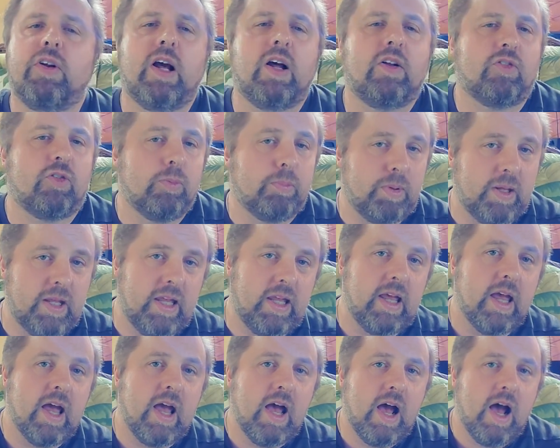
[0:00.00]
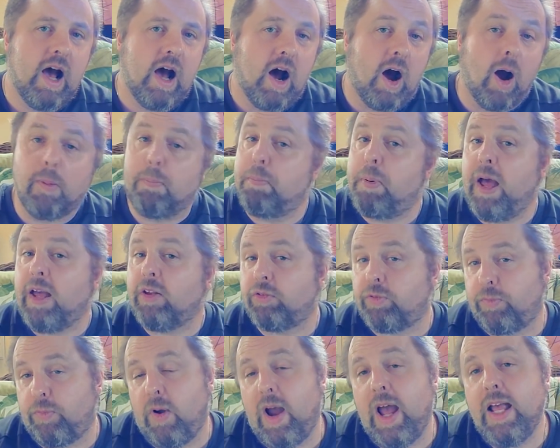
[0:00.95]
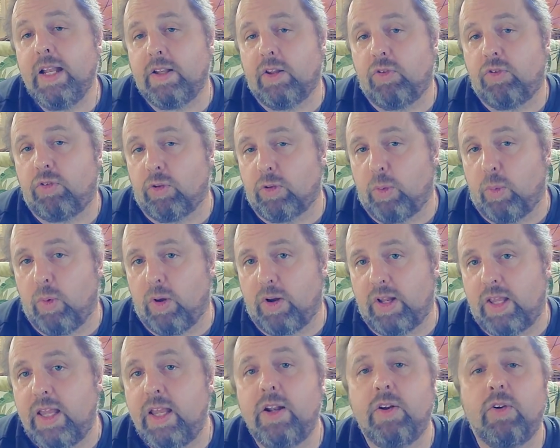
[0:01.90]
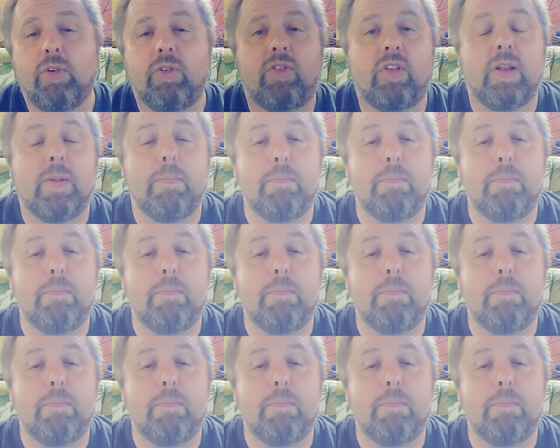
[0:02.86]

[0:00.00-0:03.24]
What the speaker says: out to be our best friend. The solar water heater is an